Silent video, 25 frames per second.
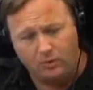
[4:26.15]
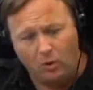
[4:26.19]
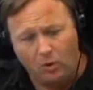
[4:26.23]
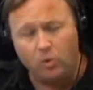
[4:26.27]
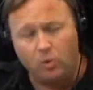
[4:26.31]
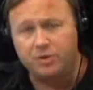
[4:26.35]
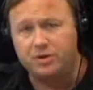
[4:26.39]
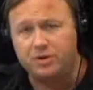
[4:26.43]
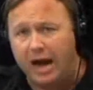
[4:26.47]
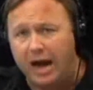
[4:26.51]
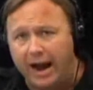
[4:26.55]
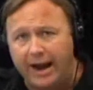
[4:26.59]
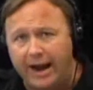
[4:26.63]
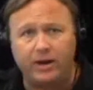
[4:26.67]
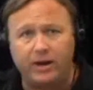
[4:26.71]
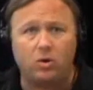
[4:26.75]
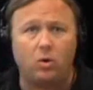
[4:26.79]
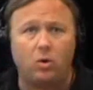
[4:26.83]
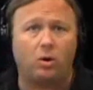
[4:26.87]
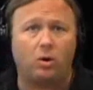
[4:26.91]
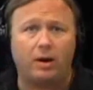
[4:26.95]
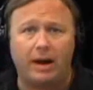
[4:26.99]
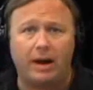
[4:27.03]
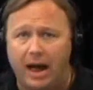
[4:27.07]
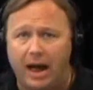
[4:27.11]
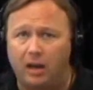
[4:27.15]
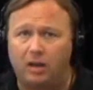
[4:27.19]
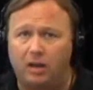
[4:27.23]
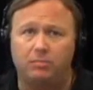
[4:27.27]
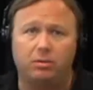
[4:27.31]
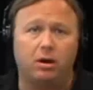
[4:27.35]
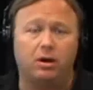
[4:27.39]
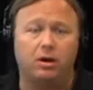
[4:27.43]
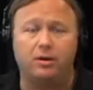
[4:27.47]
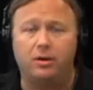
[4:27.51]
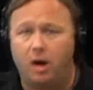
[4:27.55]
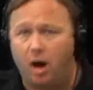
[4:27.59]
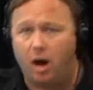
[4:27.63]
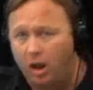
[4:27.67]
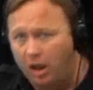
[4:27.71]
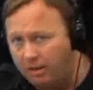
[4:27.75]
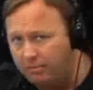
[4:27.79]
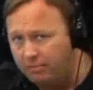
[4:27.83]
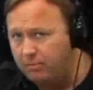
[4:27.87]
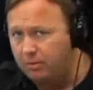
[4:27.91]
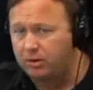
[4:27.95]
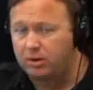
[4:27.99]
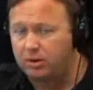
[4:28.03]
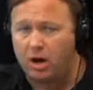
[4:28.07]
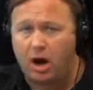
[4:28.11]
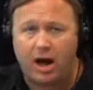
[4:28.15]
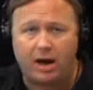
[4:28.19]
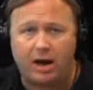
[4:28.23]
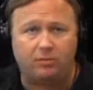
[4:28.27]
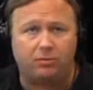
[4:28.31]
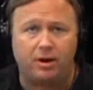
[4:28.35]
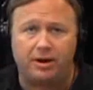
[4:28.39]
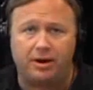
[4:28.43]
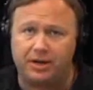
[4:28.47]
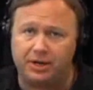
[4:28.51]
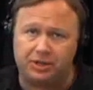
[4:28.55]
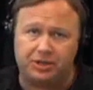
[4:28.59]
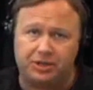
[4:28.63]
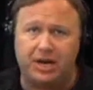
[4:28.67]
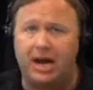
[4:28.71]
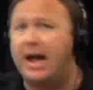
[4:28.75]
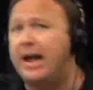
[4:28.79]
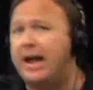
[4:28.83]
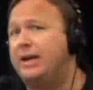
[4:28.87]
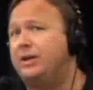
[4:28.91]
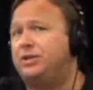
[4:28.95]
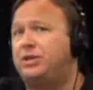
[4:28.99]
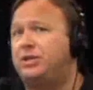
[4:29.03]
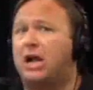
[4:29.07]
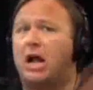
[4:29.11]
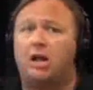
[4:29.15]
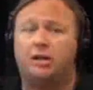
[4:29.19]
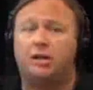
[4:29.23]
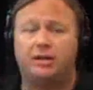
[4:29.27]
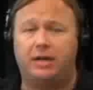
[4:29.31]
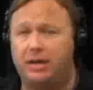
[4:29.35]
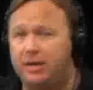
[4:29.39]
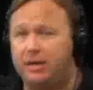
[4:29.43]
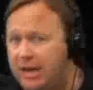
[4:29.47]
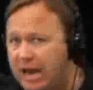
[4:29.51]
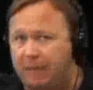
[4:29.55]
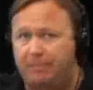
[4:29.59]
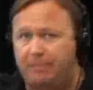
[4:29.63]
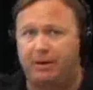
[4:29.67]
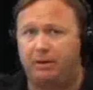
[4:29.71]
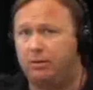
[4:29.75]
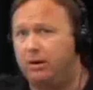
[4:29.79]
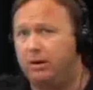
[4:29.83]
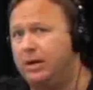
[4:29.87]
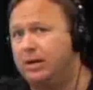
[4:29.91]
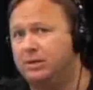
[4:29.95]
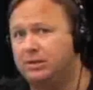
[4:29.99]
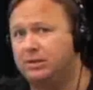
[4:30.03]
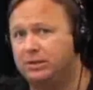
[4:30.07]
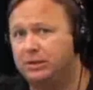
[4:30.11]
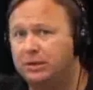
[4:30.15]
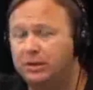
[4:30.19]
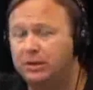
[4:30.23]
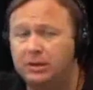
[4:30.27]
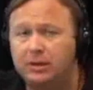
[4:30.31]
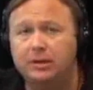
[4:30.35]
Where DynCorp, Halliburton, all of them are caught running giant child kidnapping rings.